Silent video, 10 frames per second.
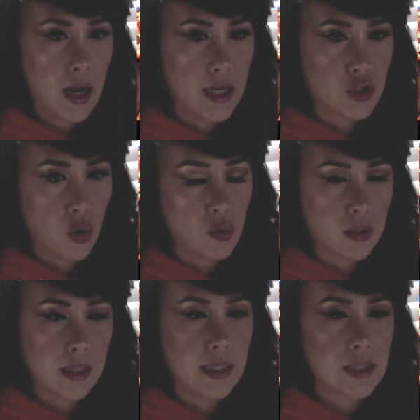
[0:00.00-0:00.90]
I
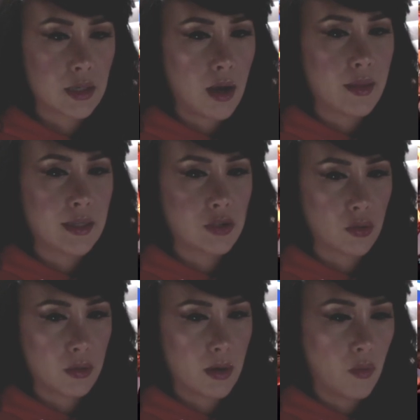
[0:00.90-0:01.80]
totally saw this
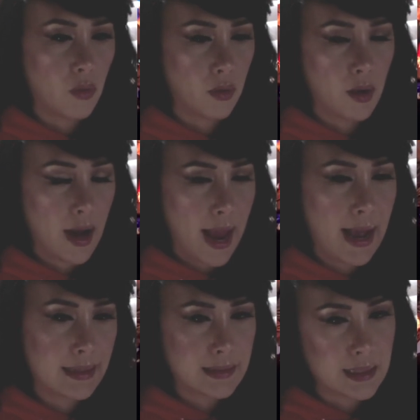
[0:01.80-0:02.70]
or or
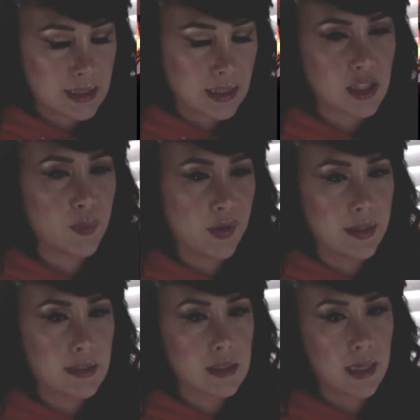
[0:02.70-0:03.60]
had this
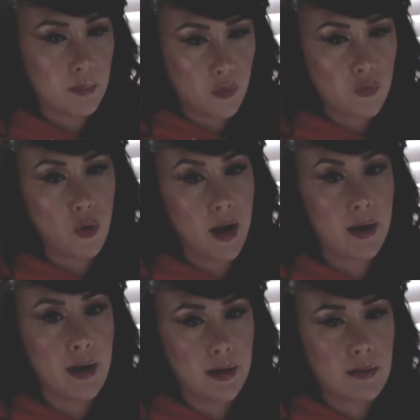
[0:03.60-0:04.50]
experience like before I
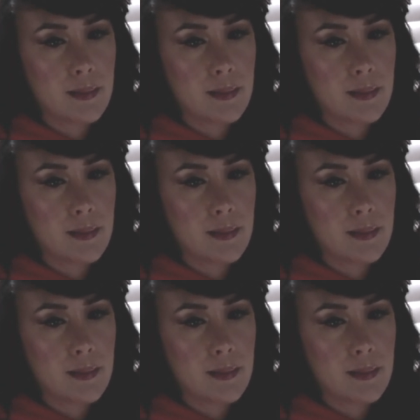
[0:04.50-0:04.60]
got here.